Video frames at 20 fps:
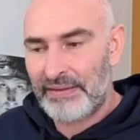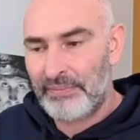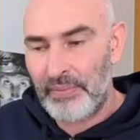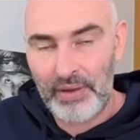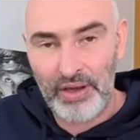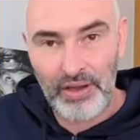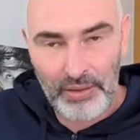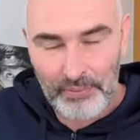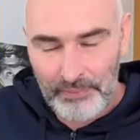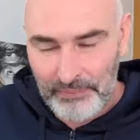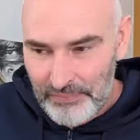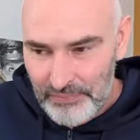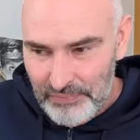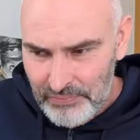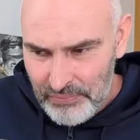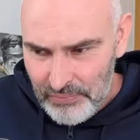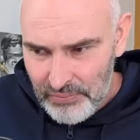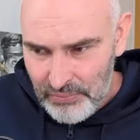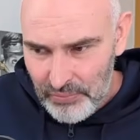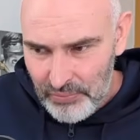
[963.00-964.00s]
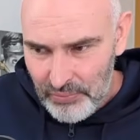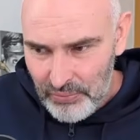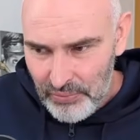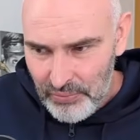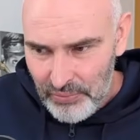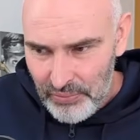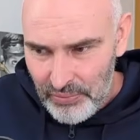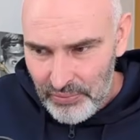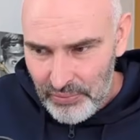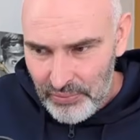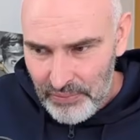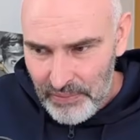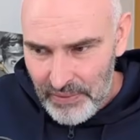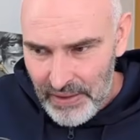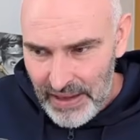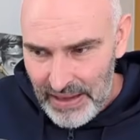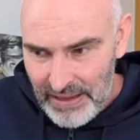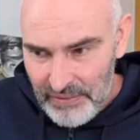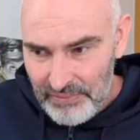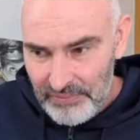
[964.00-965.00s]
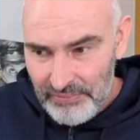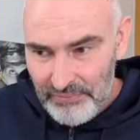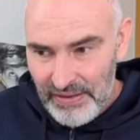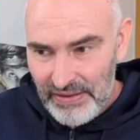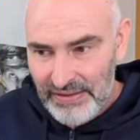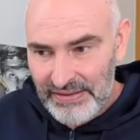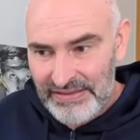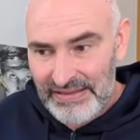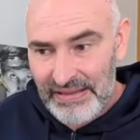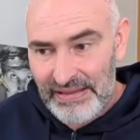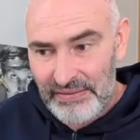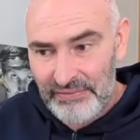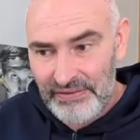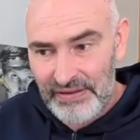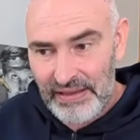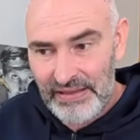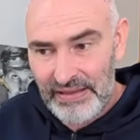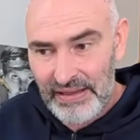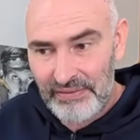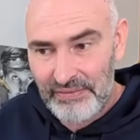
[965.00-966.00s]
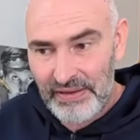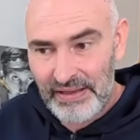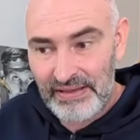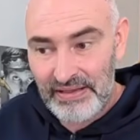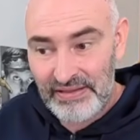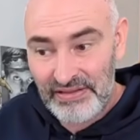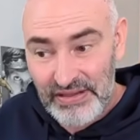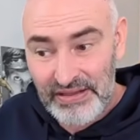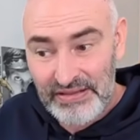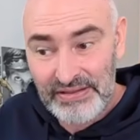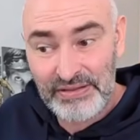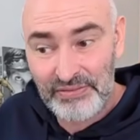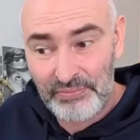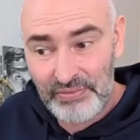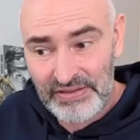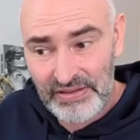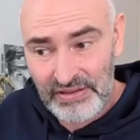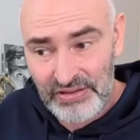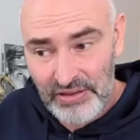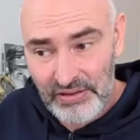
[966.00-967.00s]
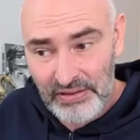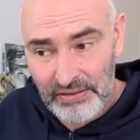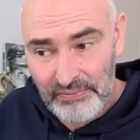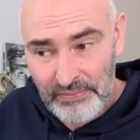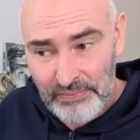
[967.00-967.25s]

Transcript: bar. I have a very significant advantage in this position.